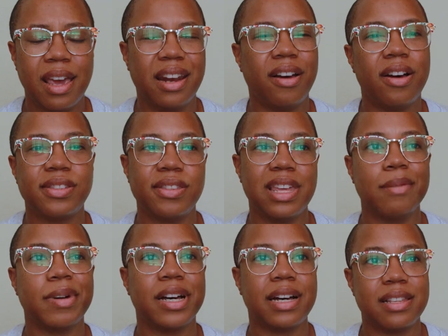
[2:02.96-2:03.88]
And I also
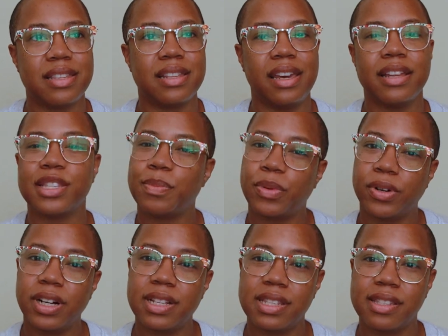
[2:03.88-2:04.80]
think about hustling in
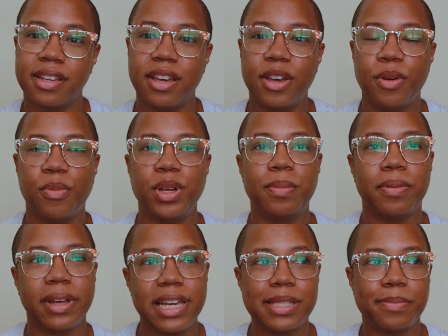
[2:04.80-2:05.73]
sports. When you
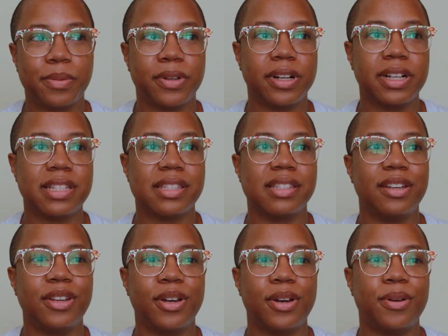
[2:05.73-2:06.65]
play sports,
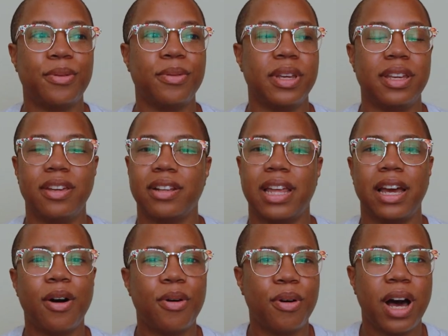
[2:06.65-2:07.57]
you know, you're
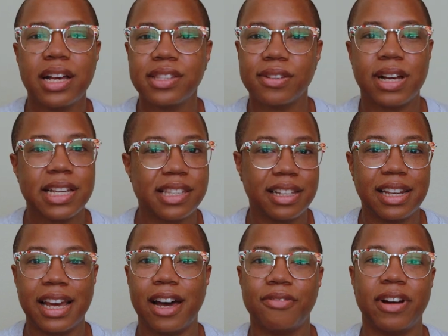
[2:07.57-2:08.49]
like, oh, hustle
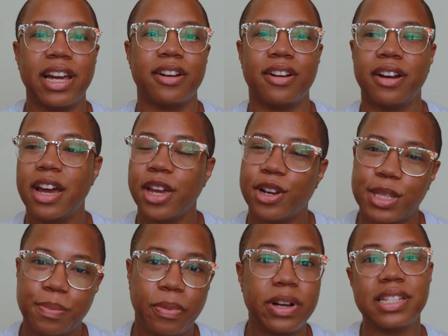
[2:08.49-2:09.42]
it out, right? You're
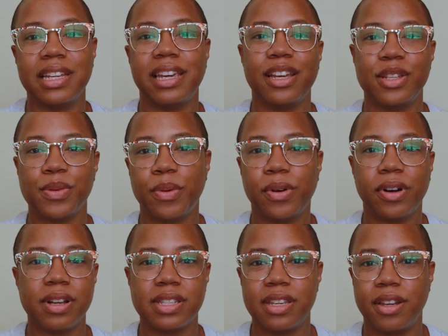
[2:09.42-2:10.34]
sprinting
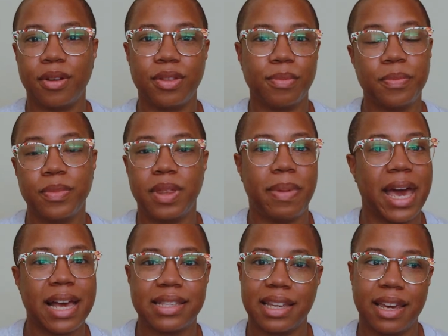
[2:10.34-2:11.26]
towards, you know, the
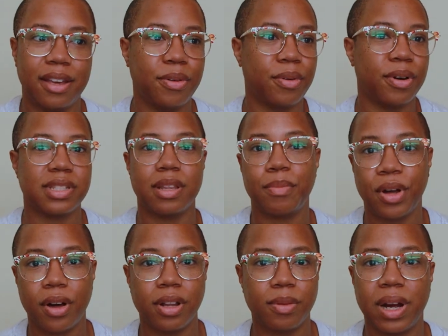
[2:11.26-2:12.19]
basket or to the
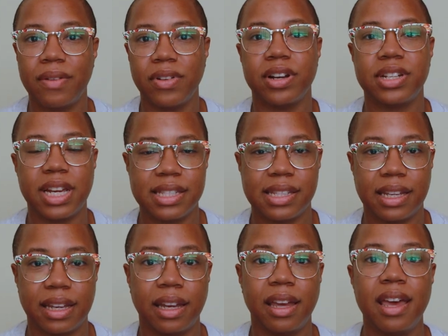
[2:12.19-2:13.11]
ball or wherever you're
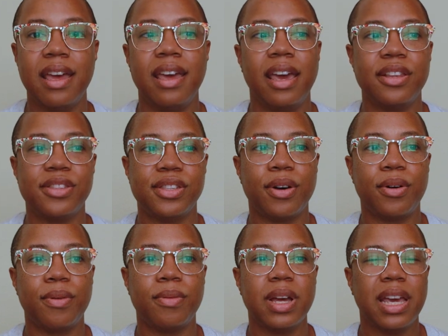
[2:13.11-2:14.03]
chasing. And
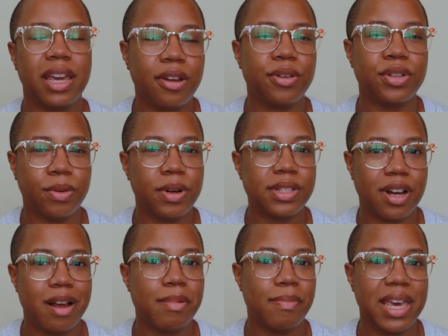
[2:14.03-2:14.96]
so, you know, short
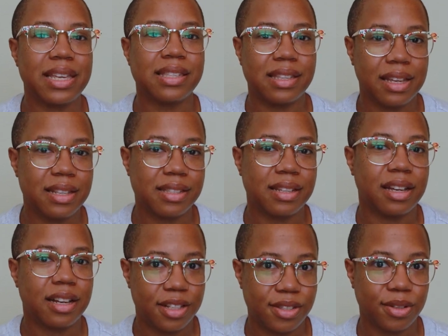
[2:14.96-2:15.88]
term, it makes sense
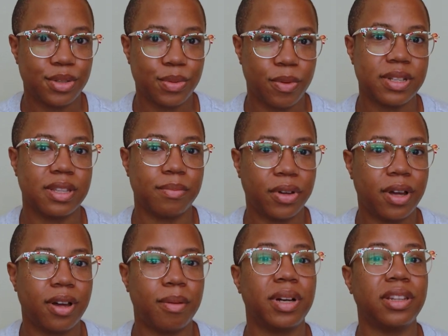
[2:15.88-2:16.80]
to hustle towards the
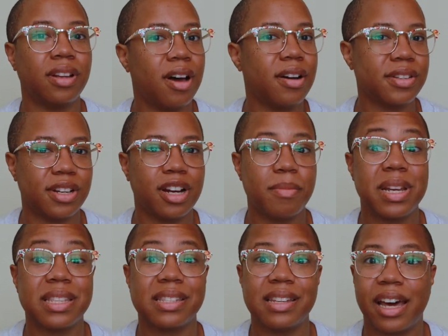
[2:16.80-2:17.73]
ball, but long term,
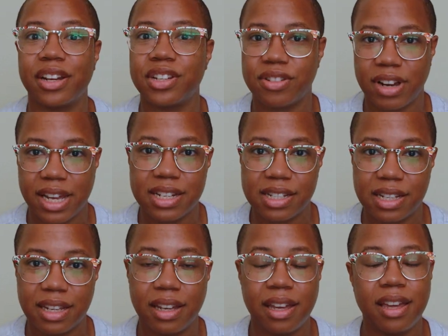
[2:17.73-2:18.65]
it is not a
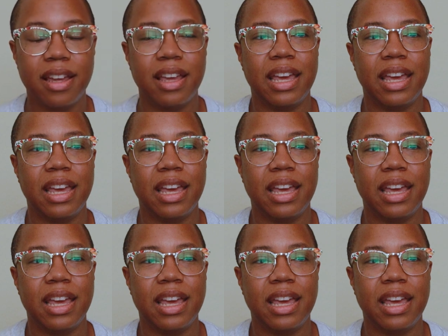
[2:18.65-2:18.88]
strategy.